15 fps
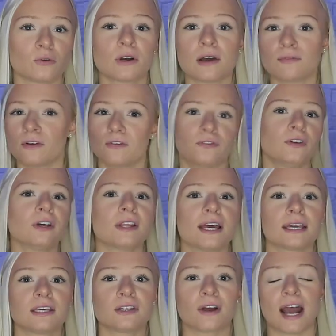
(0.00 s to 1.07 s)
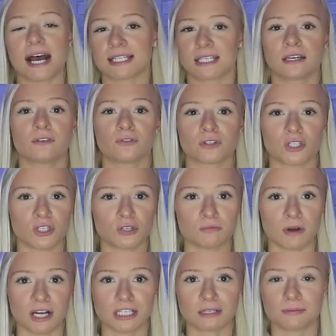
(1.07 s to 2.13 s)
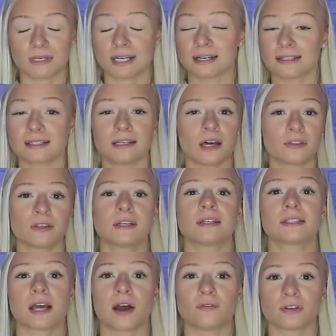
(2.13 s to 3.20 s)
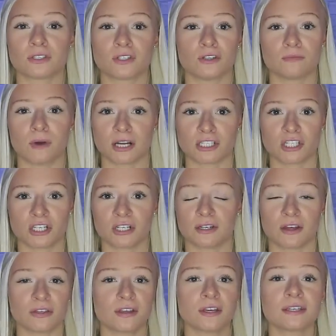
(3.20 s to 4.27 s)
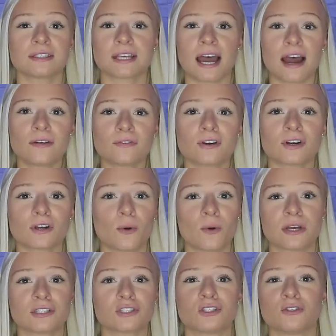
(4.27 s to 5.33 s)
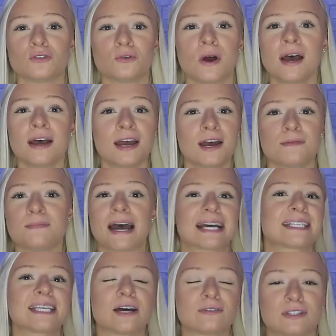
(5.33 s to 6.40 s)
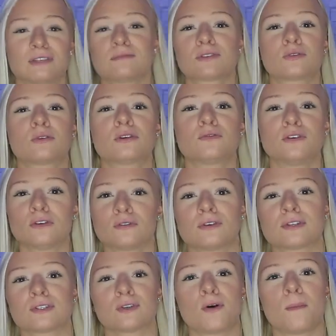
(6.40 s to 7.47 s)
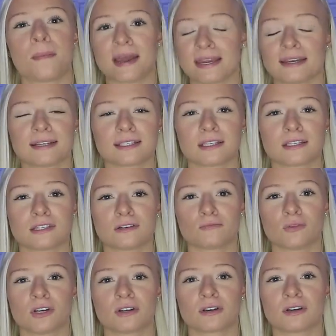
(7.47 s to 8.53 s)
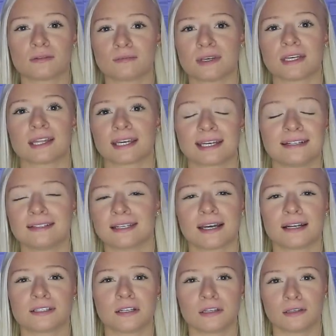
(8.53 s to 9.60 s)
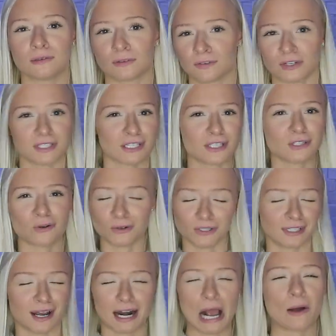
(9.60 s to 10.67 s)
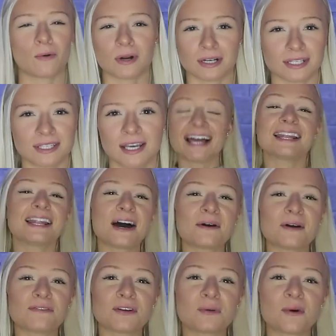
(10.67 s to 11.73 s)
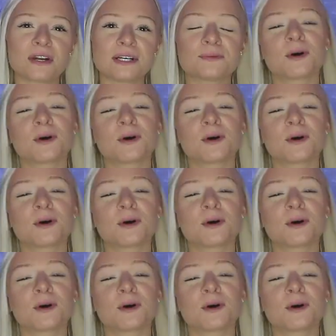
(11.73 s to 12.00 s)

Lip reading: ever feel like you're asking for too much, because nothing is ever too much. Nothing is ever going to max out some sort of universal banking system where you're going to be like indebted to the universe. That's totally not how it works. Hello everyone and